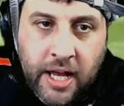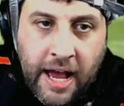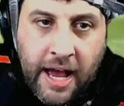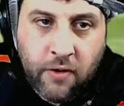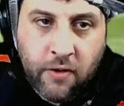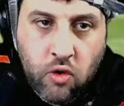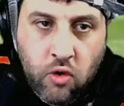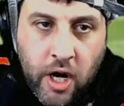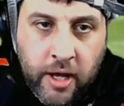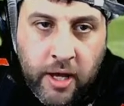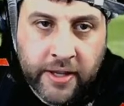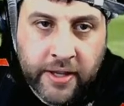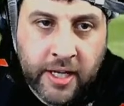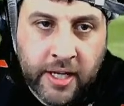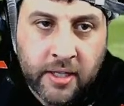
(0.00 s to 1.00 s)
a run at
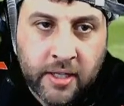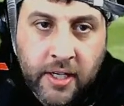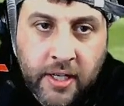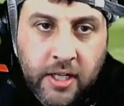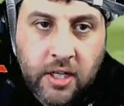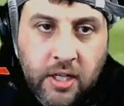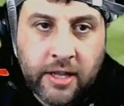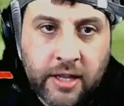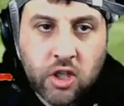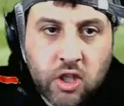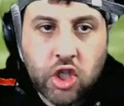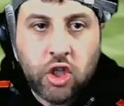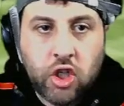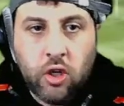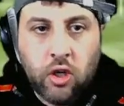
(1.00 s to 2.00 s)
the
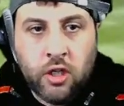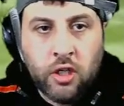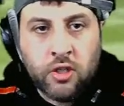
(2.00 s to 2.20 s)
Scotland.